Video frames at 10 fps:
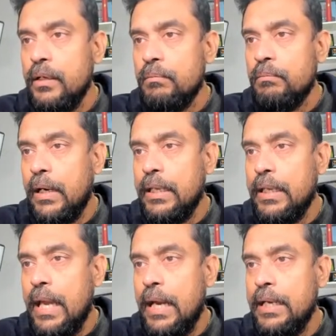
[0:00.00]
by
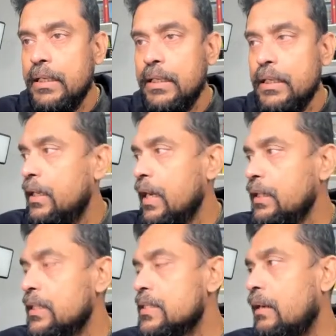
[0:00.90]
adding
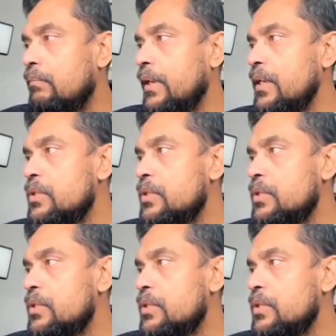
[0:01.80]
another subnet.